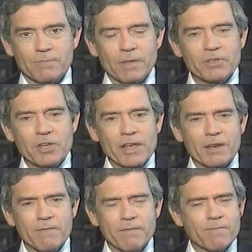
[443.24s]
been
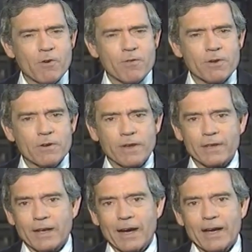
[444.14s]
taken further
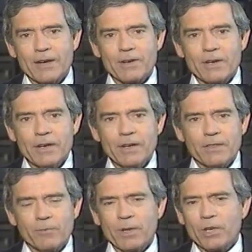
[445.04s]
and higher
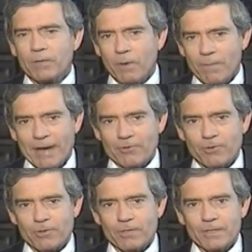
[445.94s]
than we could have
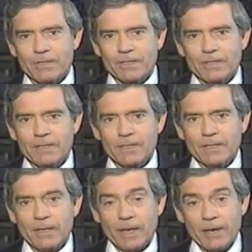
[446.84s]
imagined.
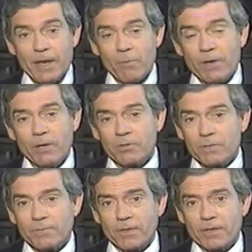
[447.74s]
And now we know
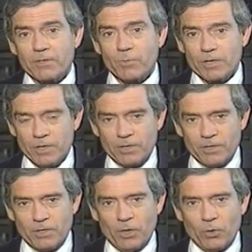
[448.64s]
some things we
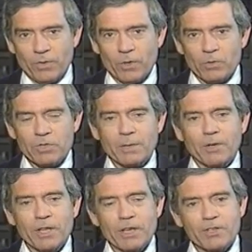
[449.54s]
didn't know in those
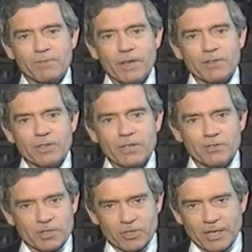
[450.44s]
summer days of
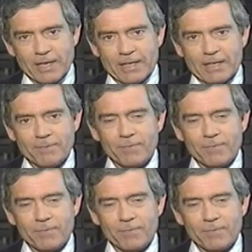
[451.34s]
1969.